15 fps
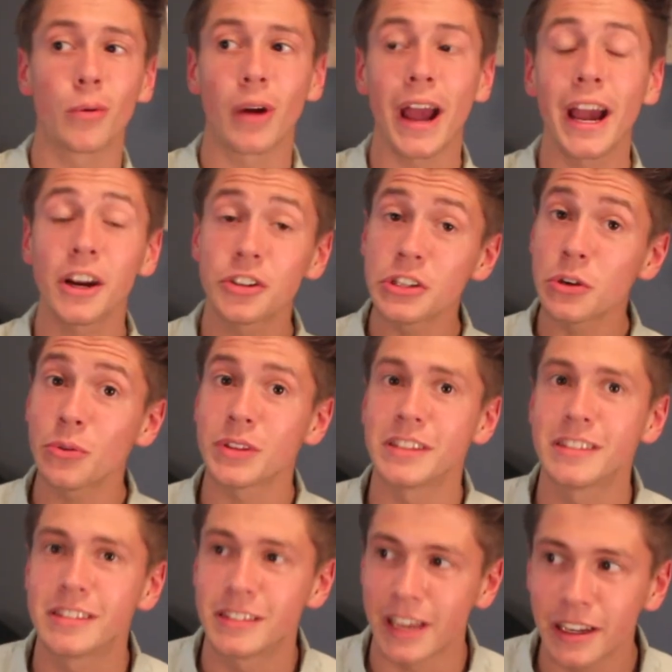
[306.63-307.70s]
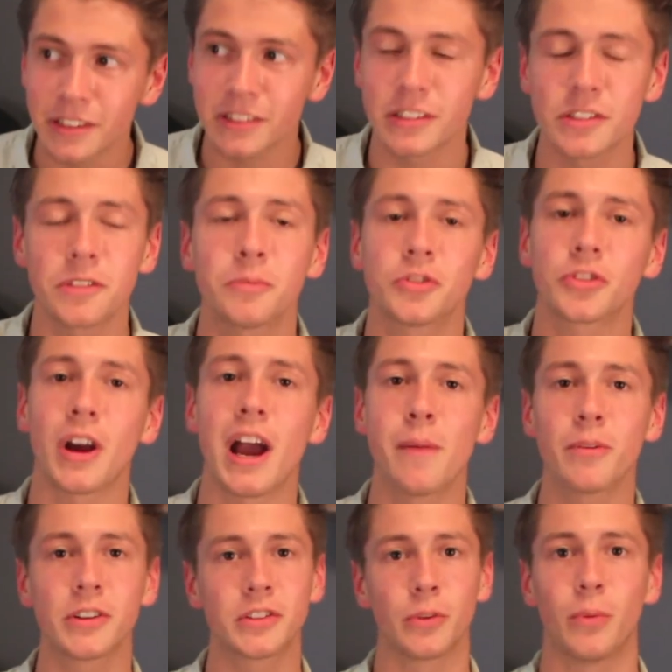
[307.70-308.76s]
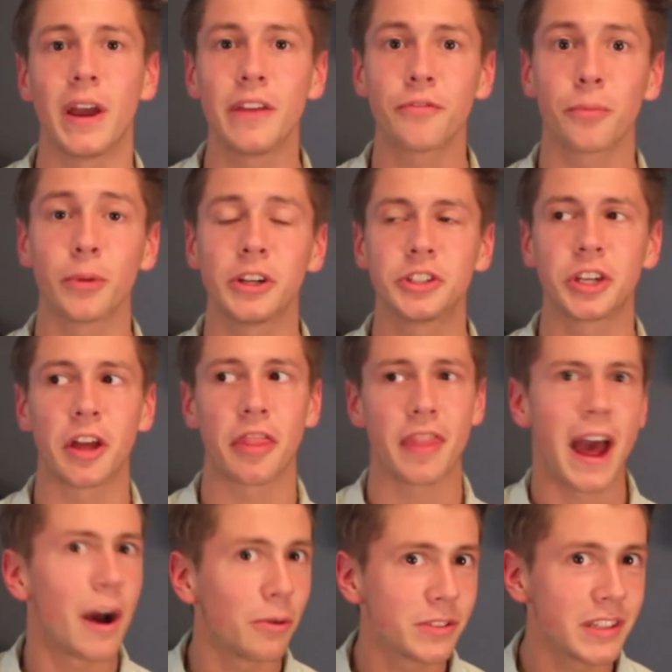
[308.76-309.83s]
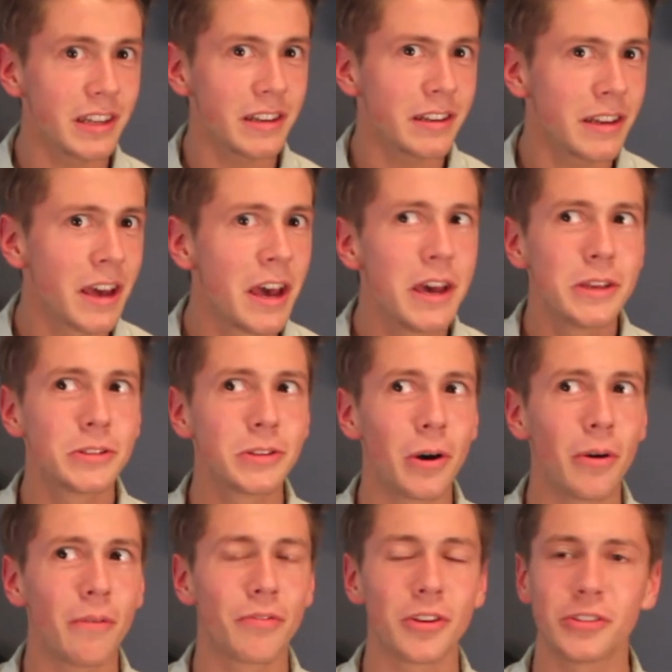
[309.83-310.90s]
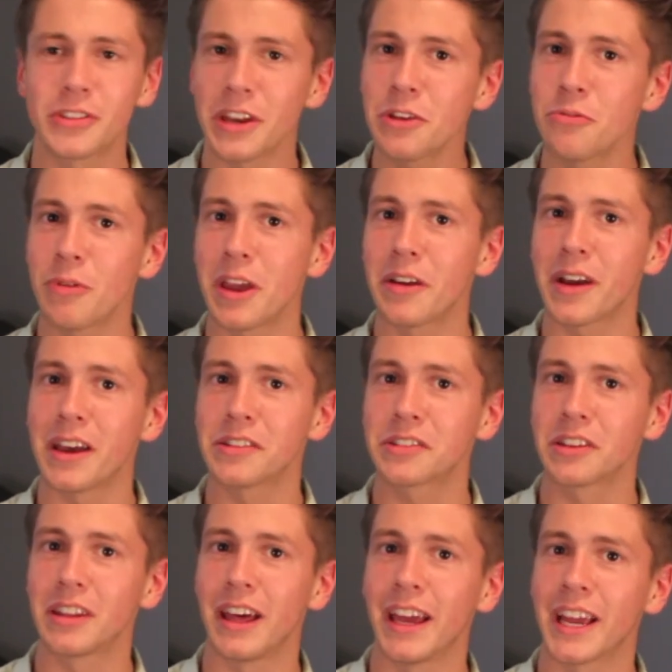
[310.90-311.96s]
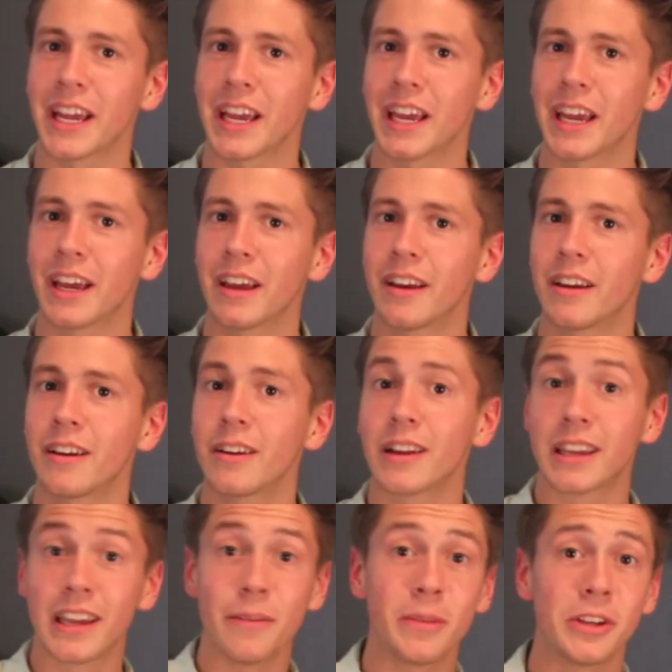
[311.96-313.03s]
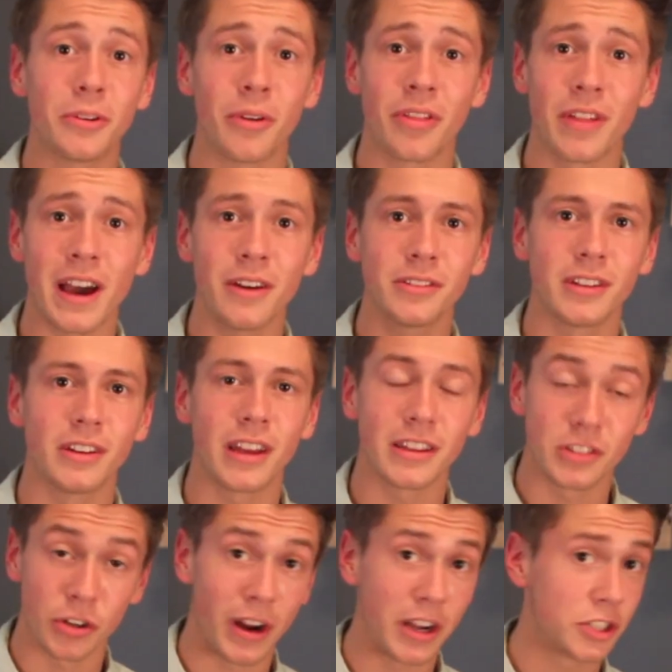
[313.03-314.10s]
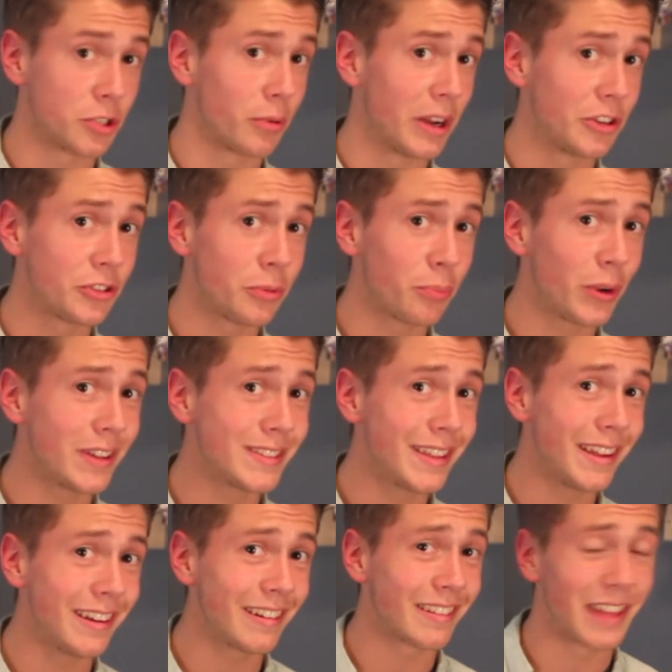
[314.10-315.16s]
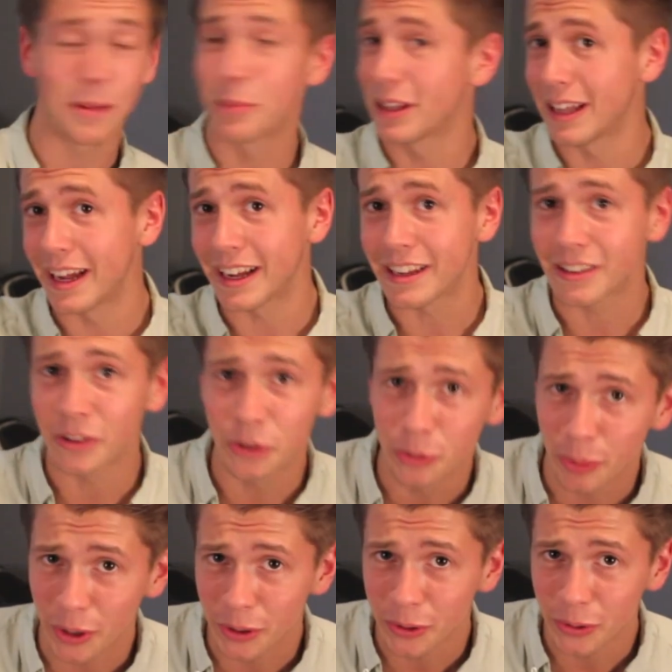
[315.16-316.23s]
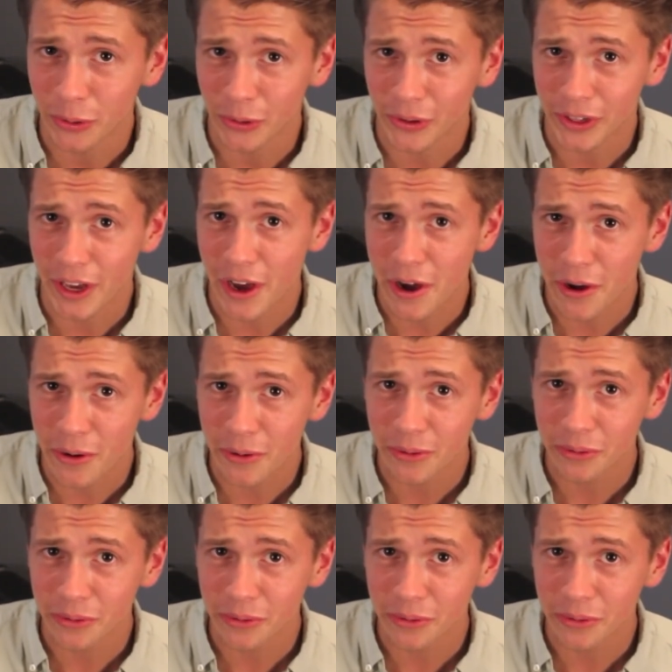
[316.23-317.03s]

We're actually only six subscribers away from reaching a thousand. So if there's any way you guys could like get me to a thousand as a graduation present, that'd be like uber cool, yo.